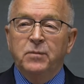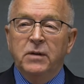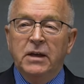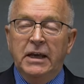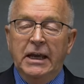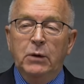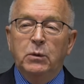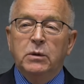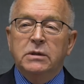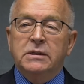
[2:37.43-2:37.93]

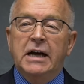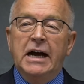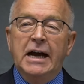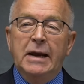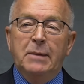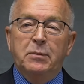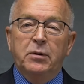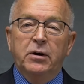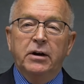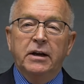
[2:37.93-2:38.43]
he was high
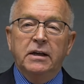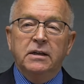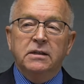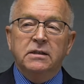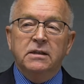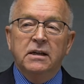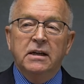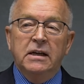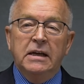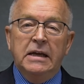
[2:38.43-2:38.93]

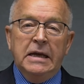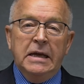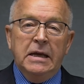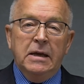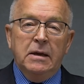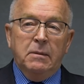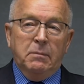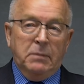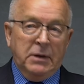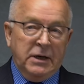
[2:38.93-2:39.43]
priest,
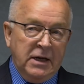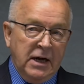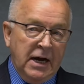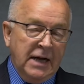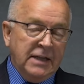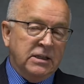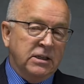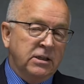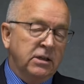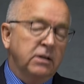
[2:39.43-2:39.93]
but
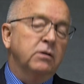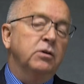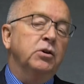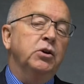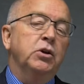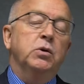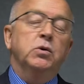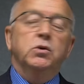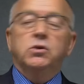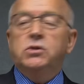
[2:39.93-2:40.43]
God still
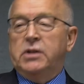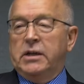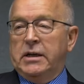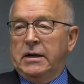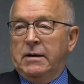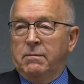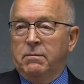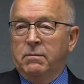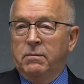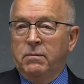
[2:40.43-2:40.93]
used
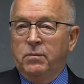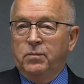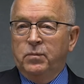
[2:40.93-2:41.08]
him,